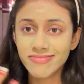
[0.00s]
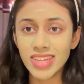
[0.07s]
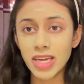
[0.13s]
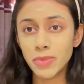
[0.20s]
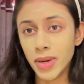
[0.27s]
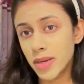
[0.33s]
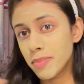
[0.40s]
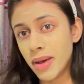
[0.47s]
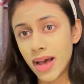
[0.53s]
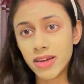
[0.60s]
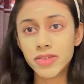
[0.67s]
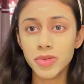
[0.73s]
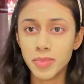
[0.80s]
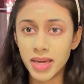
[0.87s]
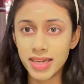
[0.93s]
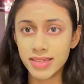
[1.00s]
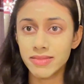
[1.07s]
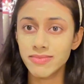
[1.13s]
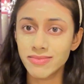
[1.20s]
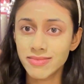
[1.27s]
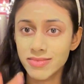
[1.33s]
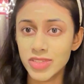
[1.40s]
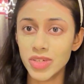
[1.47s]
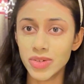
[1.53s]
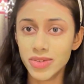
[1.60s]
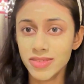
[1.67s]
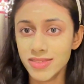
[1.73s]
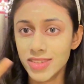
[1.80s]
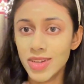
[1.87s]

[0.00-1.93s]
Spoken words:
I went back to my, you know,